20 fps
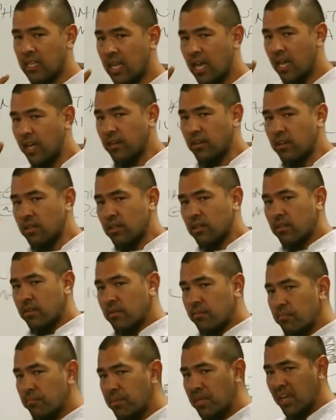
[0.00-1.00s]
Then
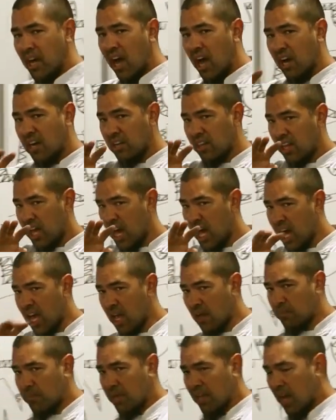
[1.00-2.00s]
beyond the
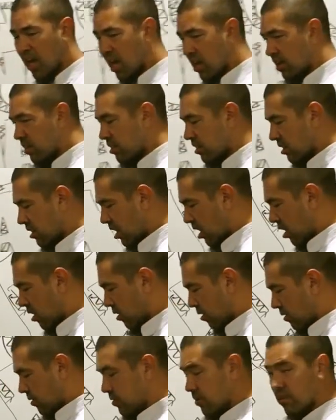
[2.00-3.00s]
high, beyond the
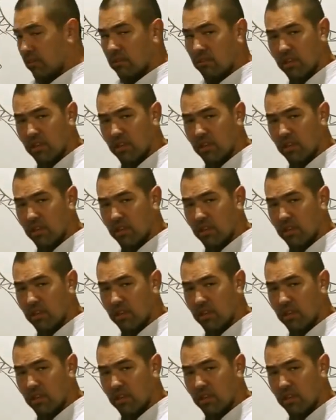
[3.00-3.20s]
low,